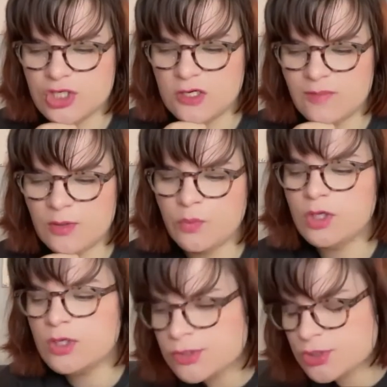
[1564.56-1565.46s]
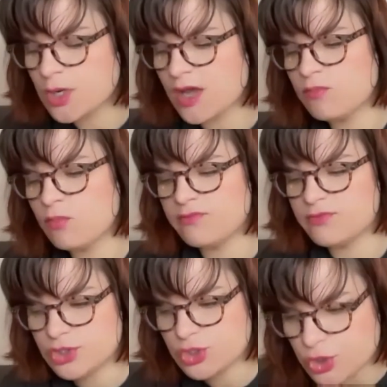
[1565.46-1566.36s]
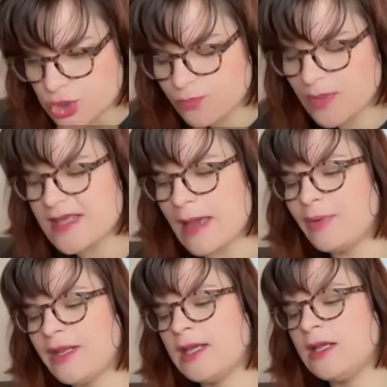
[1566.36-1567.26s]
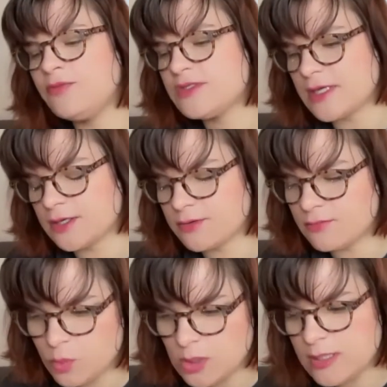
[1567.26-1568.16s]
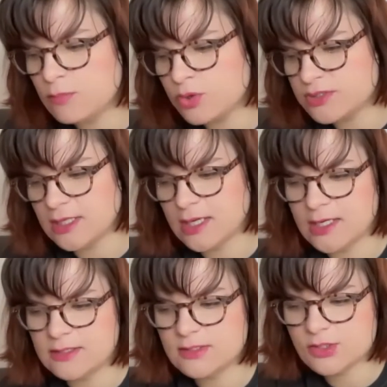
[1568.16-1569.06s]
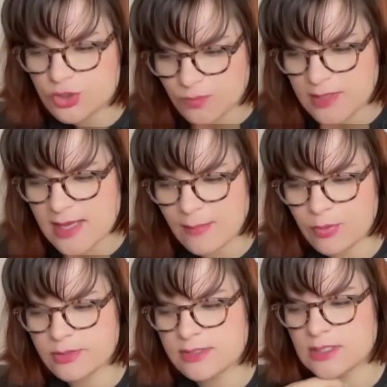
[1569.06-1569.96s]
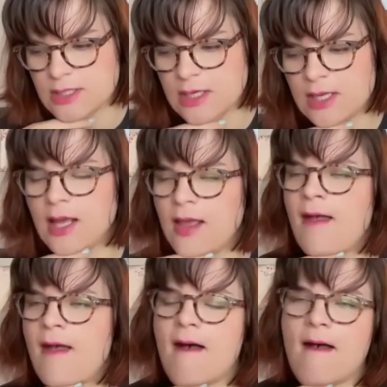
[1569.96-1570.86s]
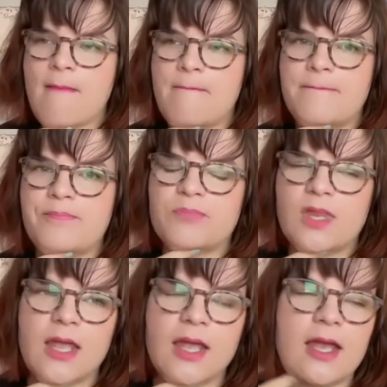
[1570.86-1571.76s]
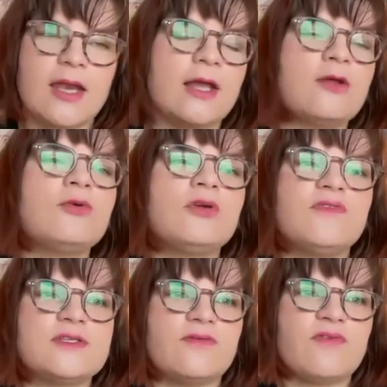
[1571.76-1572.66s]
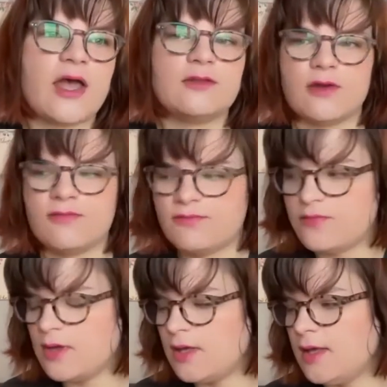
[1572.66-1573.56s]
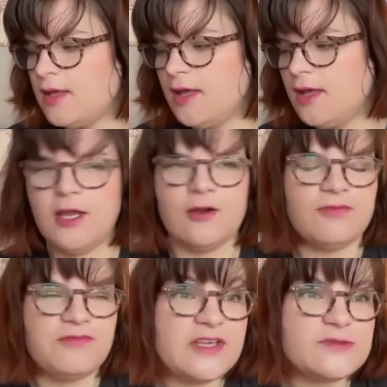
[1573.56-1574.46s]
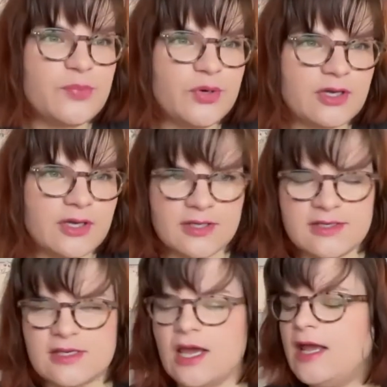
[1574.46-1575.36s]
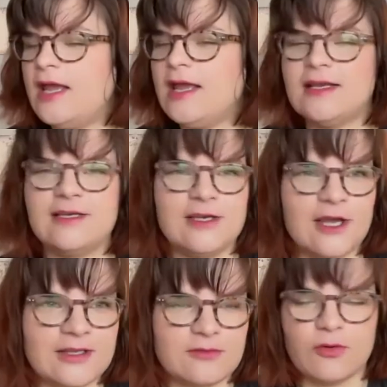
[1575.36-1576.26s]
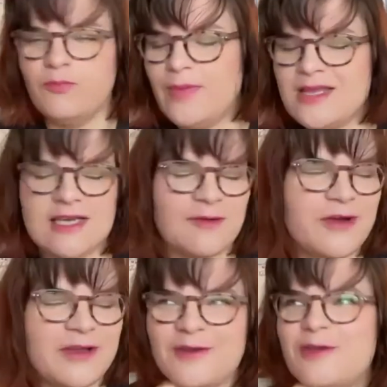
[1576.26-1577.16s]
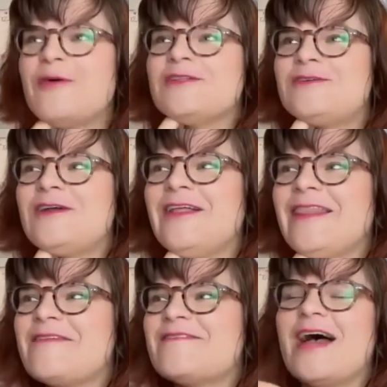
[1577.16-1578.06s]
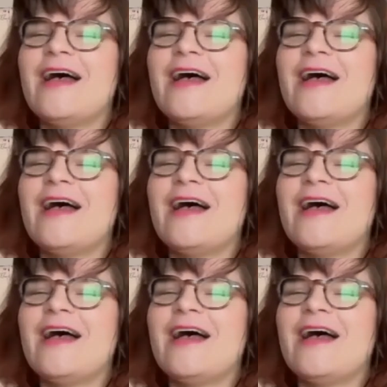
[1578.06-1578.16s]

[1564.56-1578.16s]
a little bit. We used to have more of a social media plan with like a really more dedicated social media person. And I don't know if it's a fact of, you know, Facebook and not, or Meta, whatever you want to call them.